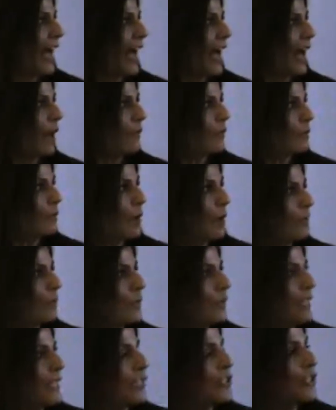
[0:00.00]
how the
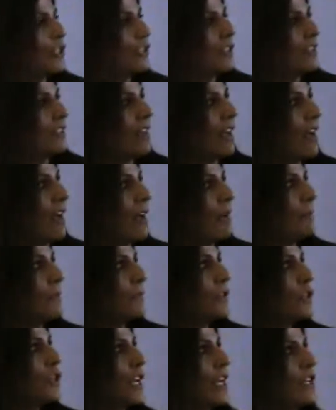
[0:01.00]
population
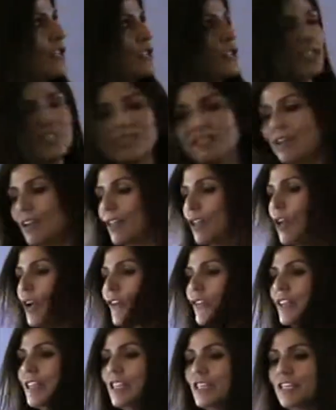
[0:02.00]
changes
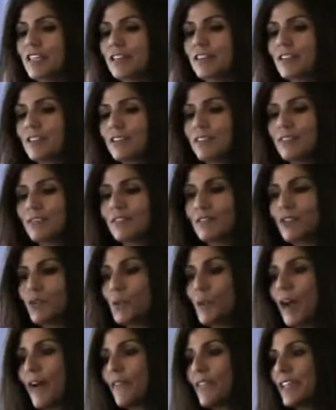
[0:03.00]
along
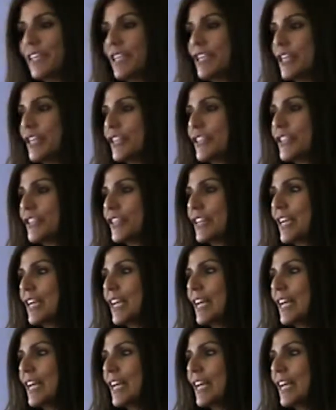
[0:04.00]
throughout the years.